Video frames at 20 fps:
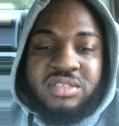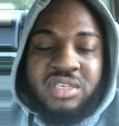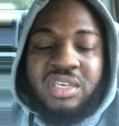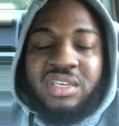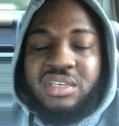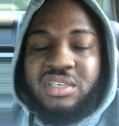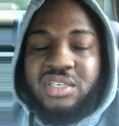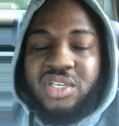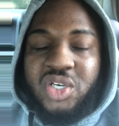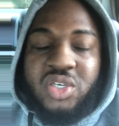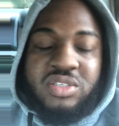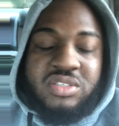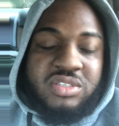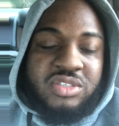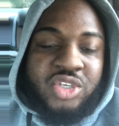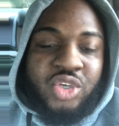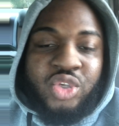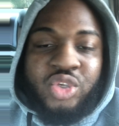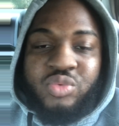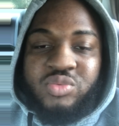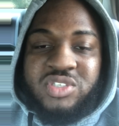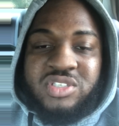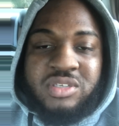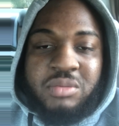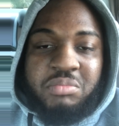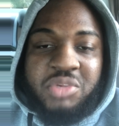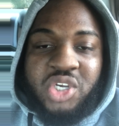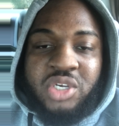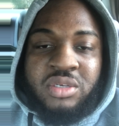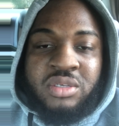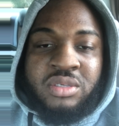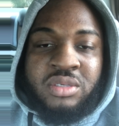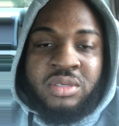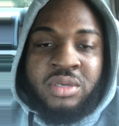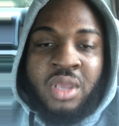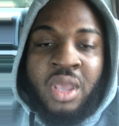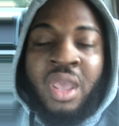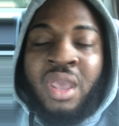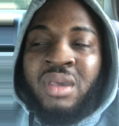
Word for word: it does do you some good.